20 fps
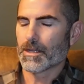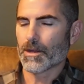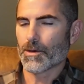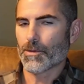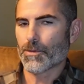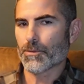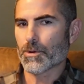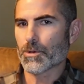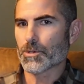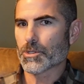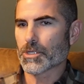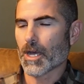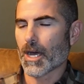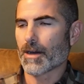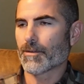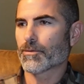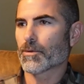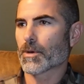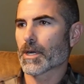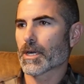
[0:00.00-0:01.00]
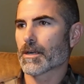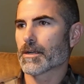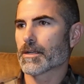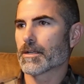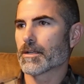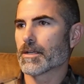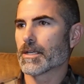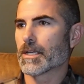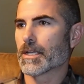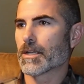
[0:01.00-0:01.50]
through
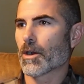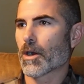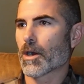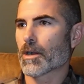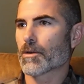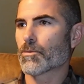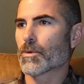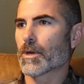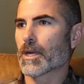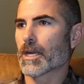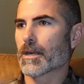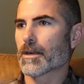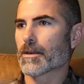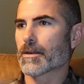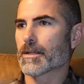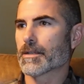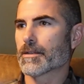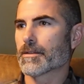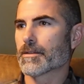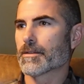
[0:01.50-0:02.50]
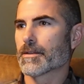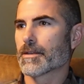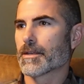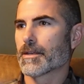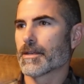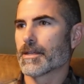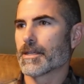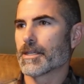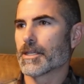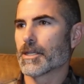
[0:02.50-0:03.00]
software and hardware and
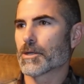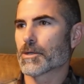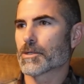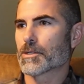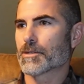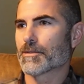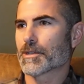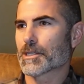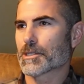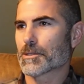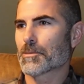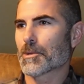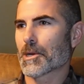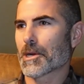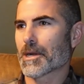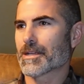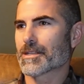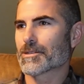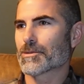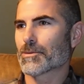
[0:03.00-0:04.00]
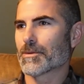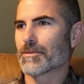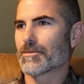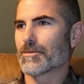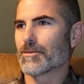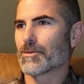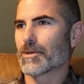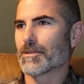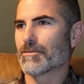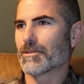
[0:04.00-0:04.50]
years of experience,
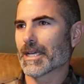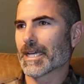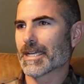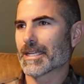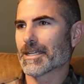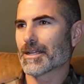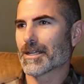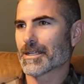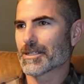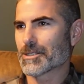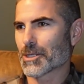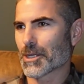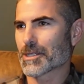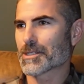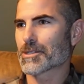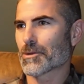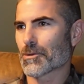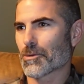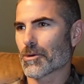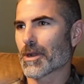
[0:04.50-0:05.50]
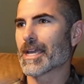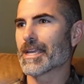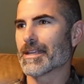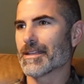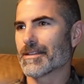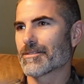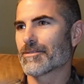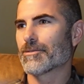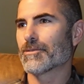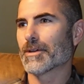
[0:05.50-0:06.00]
we've landed on just the right
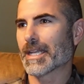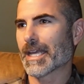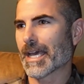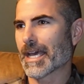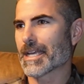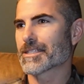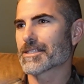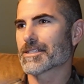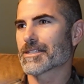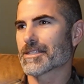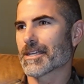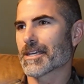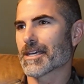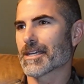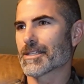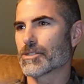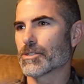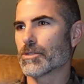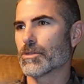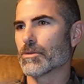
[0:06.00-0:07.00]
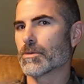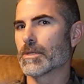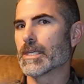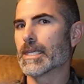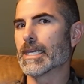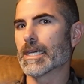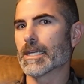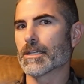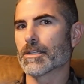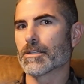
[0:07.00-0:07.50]
finesse to
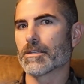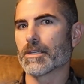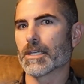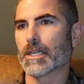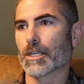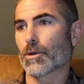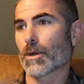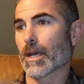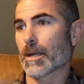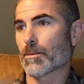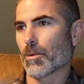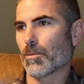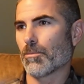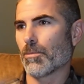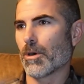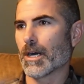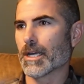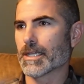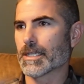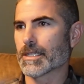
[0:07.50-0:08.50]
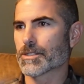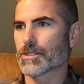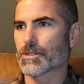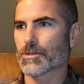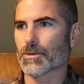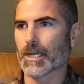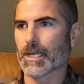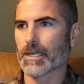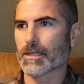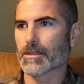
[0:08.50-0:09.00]
get incredible bonding
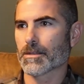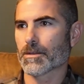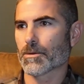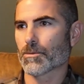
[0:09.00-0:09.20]
strength.